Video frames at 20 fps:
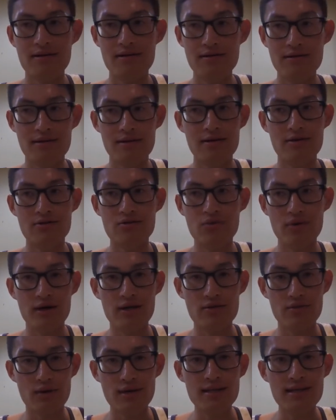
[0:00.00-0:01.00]
the year
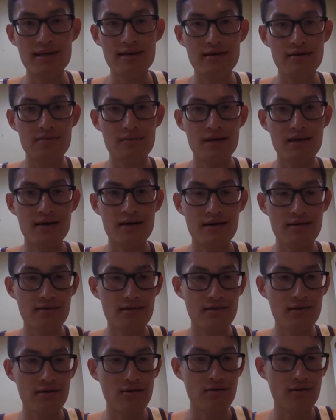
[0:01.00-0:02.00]
2020 is because,
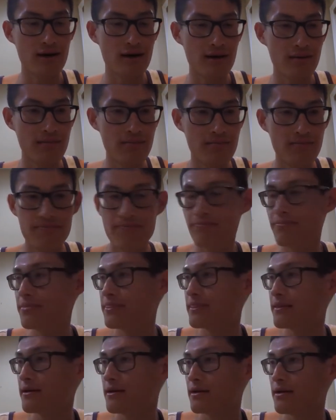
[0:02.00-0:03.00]

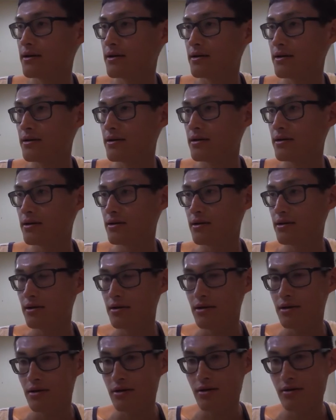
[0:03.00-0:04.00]

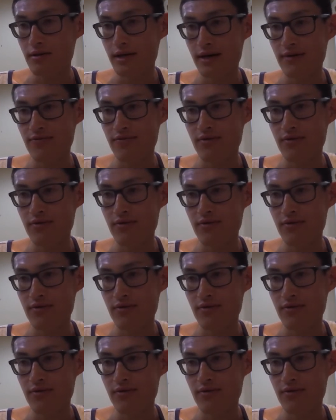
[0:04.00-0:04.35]
that